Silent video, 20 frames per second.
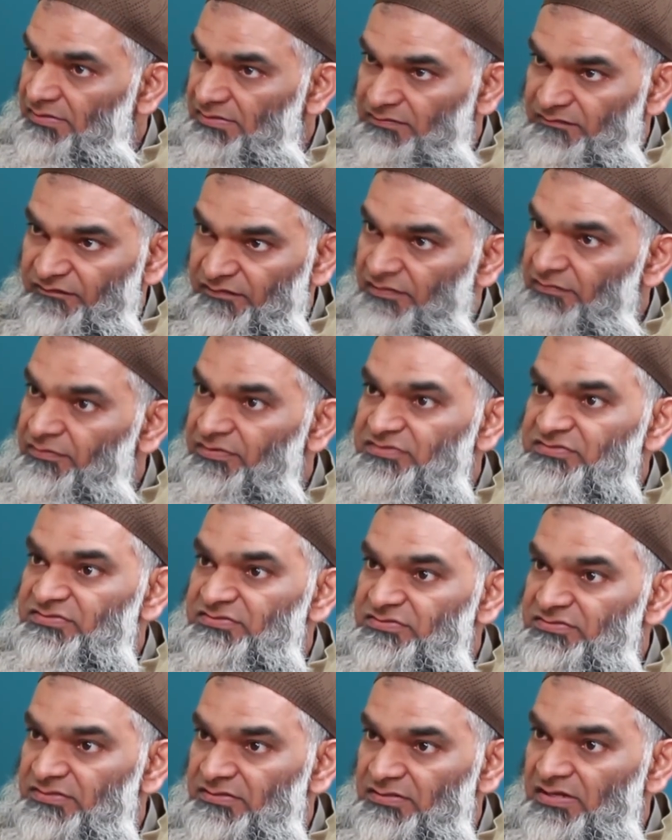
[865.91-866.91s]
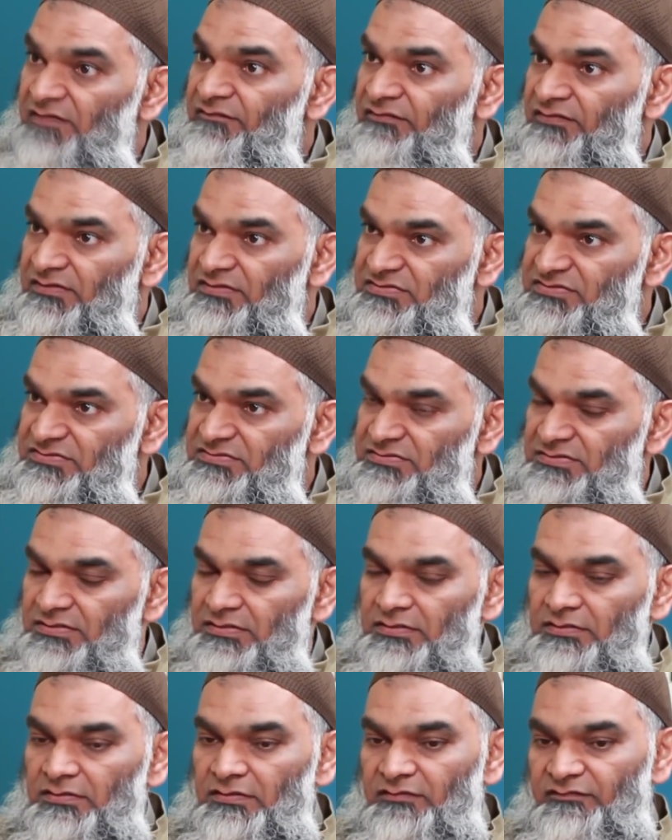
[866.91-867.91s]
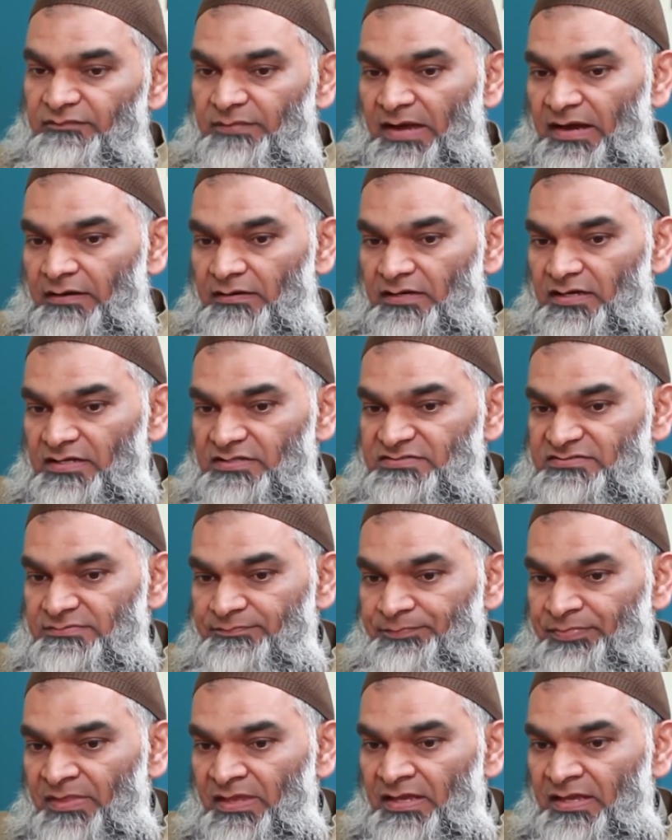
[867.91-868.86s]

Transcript: in various levels uh, of paradise,